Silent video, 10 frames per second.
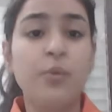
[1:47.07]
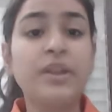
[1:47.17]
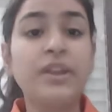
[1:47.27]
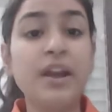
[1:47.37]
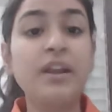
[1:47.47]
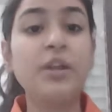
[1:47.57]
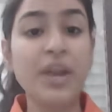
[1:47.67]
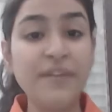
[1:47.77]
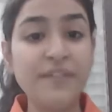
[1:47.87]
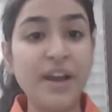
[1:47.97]
With nearly
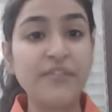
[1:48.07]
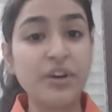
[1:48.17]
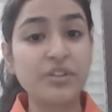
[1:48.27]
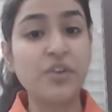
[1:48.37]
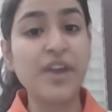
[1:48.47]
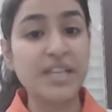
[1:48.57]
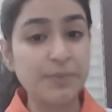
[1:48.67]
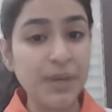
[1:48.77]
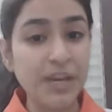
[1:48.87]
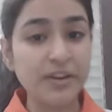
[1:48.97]
25 years of
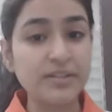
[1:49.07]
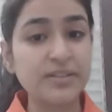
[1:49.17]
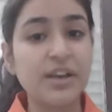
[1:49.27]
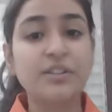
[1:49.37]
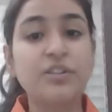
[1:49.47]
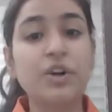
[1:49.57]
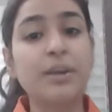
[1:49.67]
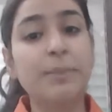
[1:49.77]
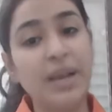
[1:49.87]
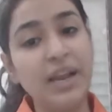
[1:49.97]
experience,
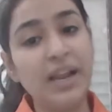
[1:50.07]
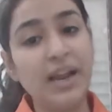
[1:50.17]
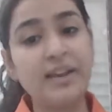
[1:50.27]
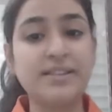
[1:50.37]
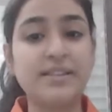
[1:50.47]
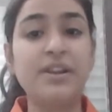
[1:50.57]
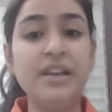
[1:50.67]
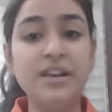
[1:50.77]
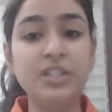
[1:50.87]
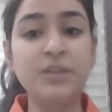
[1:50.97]
Dr. Pillai is a
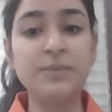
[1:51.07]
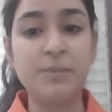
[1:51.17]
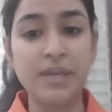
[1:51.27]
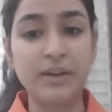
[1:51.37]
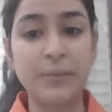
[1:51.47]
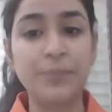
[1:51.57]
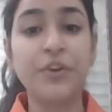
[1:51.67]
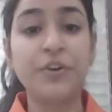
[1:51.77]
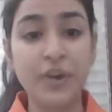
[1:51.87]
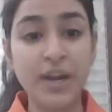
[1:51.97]
leadership speaker,
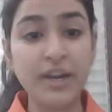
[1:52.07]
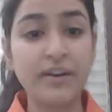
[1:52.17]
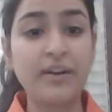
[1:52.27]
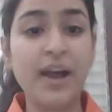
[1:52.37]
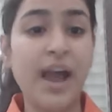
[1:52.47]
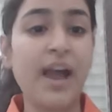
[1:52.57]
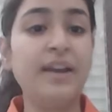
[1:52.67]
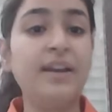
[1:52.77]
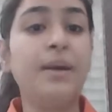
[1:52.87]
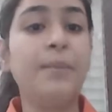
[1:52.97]
trainer,
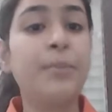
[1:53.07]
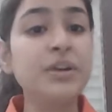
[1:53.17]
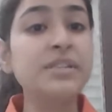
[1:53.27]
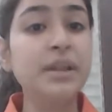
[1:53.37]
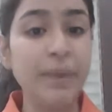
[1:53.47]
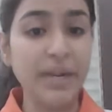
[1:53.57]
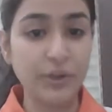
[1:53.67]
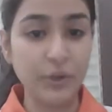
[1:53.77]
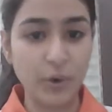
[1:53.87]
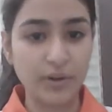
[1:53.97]
and personal
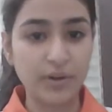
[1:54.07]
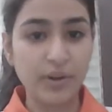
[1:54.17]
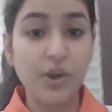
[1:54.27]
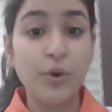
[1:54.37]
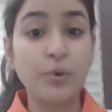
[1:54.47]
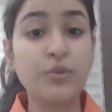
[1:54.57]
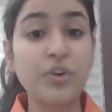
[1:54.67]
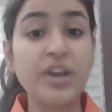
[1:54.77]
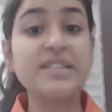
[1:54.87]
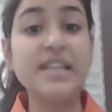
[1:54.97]
mentor who
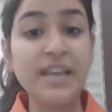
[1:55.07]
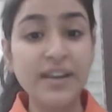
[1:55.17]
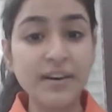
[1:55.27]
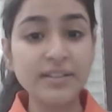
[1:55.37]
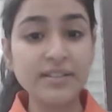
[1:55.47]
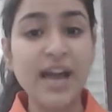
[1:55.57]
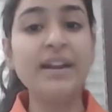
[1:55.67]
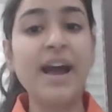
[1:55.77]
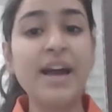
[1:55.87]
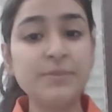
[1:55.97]
trains leaders
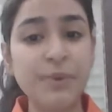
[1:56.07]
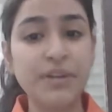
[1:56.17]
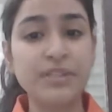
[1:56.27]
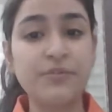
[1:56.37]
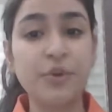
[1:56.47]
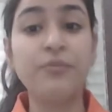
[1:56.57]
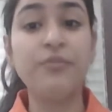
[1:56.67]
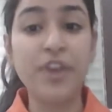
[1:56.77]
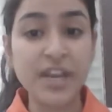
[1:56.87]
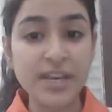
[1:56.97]
and aspirants
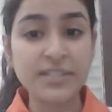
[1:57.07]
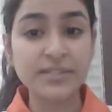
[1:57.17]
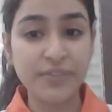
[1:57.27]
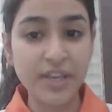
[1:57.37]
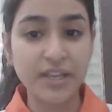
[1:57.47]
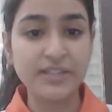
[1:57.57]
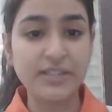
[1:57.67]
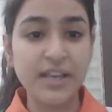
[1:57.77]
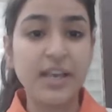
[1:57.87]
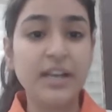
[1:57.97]
from various
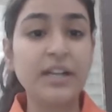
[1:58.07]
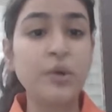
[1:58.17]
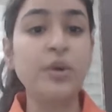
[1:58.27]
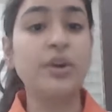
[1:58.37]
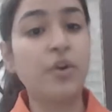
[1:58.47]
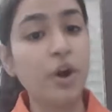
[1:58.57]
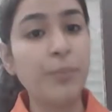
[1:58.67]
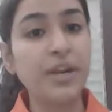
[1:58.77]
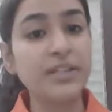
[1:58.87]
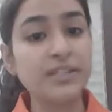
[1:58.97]
fields, including
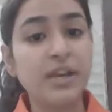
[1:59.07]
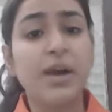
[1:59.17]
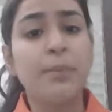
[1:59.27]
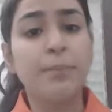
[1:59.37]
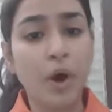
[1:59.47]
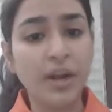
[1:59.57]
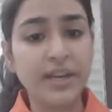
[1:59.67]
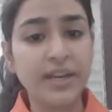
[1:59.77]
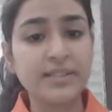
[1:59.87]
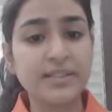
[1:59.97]
corporates,
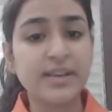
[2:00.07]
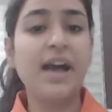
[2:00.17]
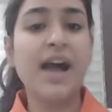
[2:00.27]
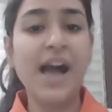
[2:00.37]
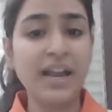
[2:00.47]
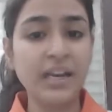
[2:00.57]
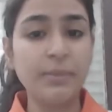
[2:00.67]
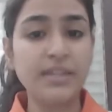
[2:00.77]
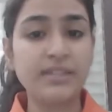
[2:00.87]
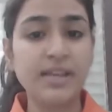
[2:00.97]
politics,
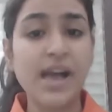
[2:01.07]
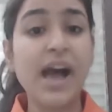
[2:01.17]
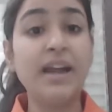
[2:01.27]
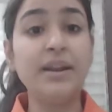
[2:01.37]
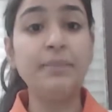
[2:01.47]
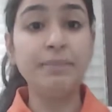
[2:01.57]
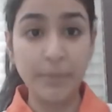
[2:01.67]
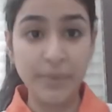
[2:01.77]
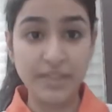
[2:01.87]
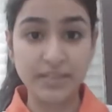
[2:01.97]
academics, and
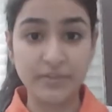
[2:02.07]
public